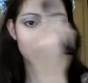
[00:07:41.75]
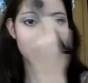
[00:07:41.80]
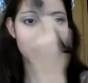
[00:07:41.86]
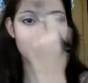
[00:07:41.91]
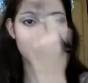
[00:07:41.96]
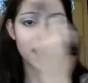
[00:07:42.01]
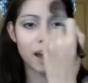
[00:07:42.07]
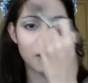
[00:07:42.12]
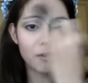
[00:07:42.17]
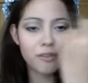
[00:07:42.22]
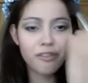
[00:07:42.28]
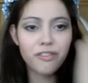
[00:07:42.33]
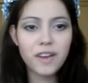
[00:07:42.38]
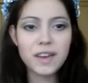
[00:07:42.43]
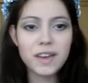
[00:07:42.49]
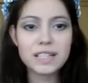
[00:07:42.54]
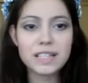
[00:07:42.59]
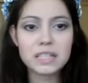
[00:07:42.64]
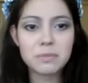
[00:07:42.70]
clown
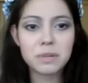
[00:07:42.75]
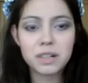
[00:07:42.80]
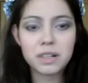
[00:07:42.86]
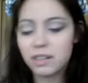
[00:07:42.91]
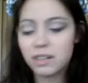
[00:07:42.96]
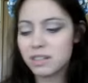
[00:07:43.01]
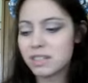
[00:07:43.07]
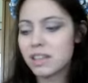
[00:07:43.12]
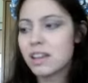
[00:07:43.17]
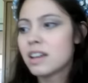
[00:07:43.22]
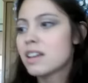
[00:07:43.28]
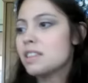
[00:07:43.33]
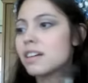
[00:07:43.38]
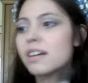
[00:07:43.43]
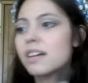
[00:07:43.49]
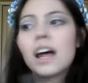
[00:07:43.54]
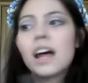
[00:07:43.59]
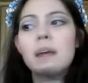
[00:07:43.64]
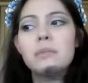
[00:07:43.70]
face, because the
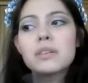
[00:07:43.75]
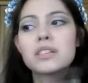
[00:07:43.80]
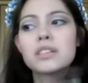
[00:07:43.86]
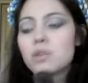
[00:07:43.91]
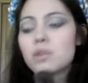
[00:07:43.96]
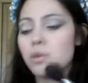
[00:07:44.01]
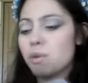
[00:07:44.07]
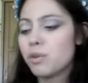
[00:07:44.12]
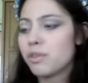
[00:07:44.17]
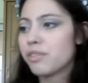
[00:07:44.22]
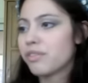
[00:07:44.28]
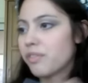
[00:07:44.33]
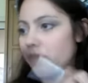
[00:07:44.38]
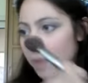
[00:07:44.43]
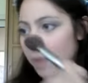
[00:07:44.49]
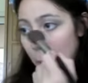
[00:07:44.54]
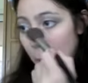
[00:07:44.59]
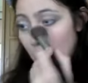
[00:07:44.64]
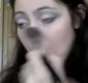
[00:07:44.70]
camera sort of
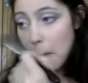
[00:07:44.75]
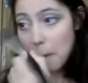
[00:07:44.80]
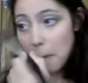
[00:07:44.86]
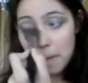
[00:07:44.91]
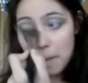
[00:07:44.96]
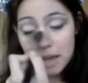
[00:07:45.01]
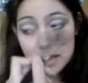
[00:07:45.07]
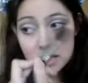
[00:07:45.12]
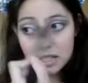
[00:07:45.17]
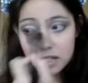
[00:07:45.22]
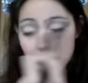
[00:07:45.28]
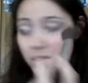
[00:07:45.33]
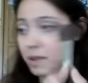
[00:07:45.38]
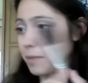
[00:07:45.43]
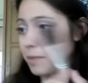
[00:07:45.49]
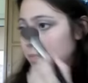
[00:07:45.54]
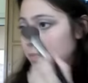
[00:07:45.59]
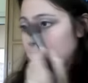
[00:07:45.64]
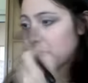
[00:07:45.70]
makes the